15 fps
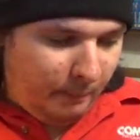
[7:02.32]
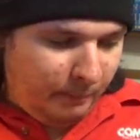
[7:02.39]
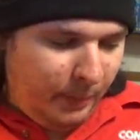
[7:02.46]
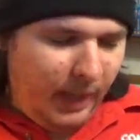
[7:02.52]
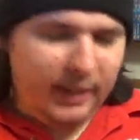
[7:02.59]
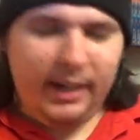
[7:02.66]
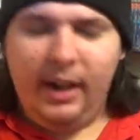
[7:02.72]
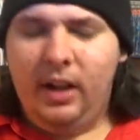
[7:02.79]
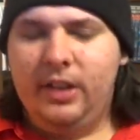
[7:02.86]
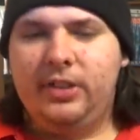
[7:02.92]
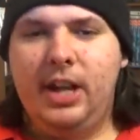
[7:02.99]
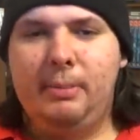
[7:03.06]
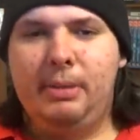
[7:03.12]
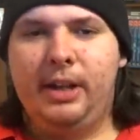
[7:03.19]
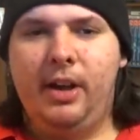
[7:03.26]
But they all
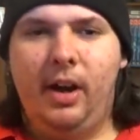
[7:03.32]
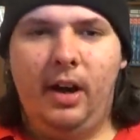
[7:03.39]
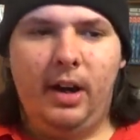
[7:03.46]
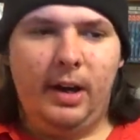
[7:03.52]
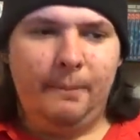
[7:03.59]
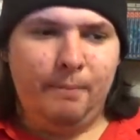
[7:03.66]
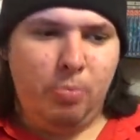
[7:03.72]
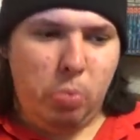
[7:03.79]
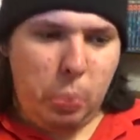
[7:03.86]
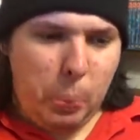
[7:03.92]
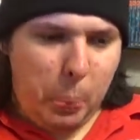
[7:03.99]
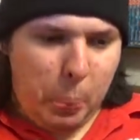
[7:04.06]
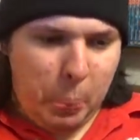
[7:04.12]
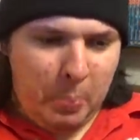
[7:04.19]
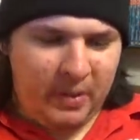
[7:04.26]
escape the car,
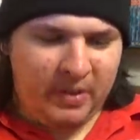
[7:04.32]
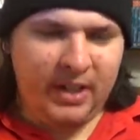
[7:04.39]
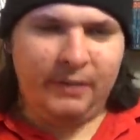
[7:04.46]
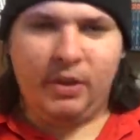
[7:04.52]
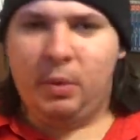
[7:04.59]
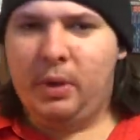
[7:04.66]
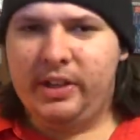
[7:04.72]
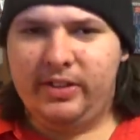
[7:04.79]
except for the one